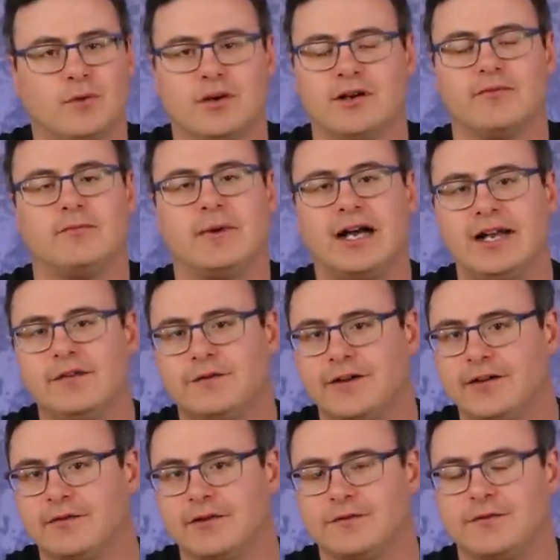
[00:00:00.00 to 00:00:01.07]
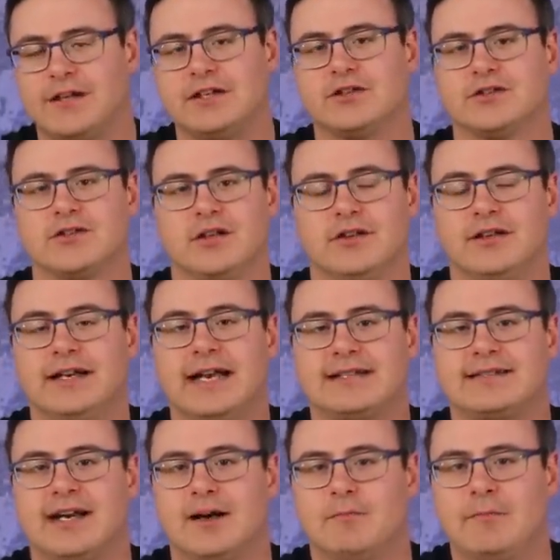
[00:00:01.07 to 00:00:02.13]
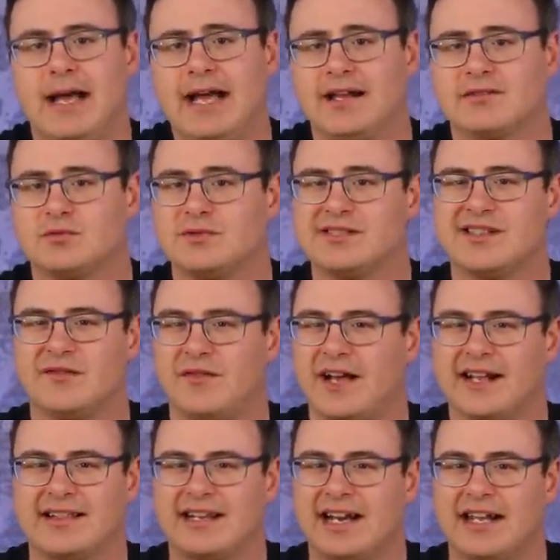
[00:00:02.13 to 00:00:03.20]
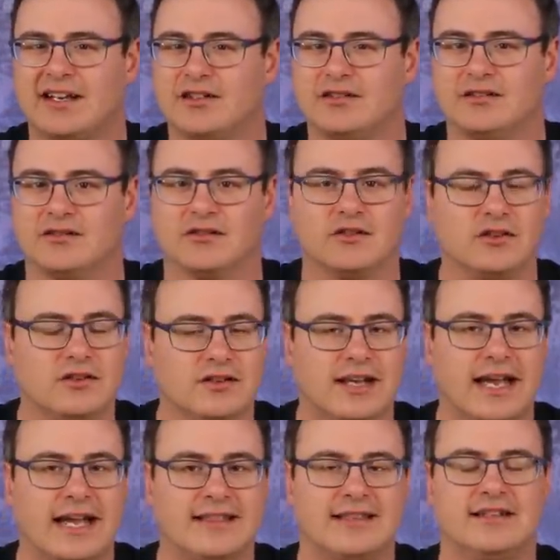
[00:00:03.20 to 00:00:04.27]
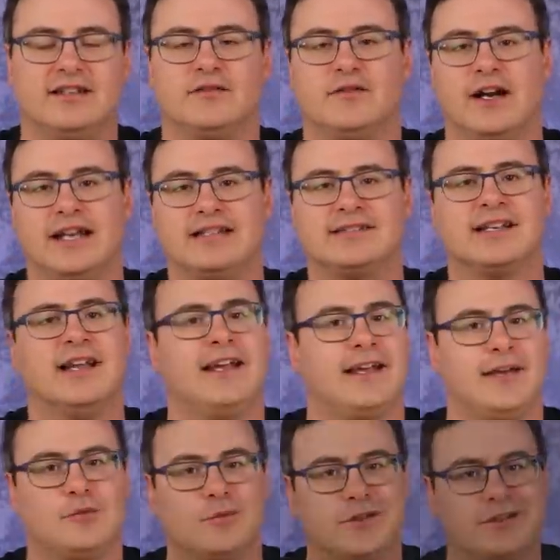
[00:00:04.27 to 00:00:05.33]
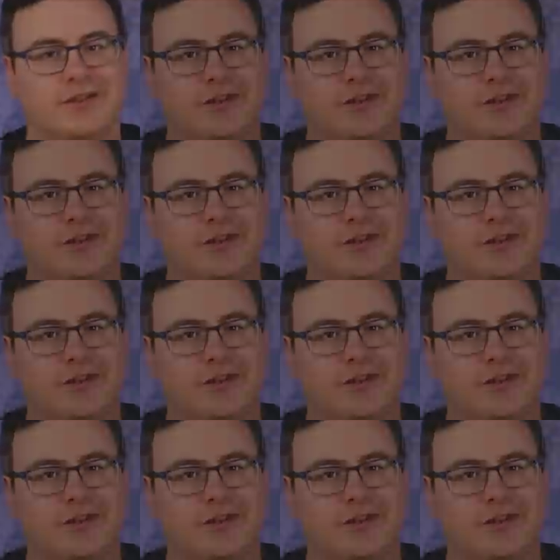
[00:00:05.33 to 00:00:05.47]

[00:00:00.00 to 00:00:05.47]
one of my favorite features on the Nest Hub Max, was the fact that I could look at the device, it would